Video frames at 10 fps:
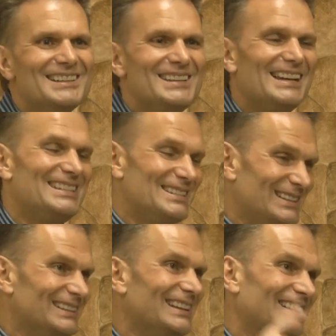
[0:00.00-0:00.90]
So you get
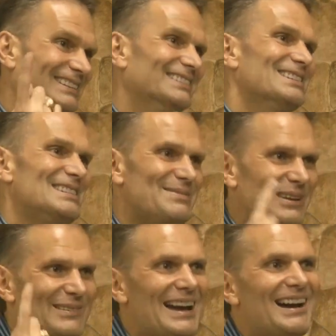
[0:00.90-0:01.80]
to, you know, see
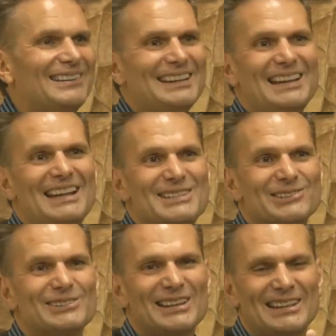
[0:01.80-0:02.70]
me around. And it's
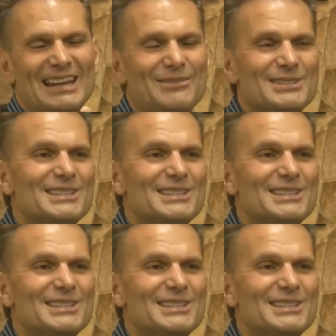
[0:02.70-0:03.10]
cool. The other day I was in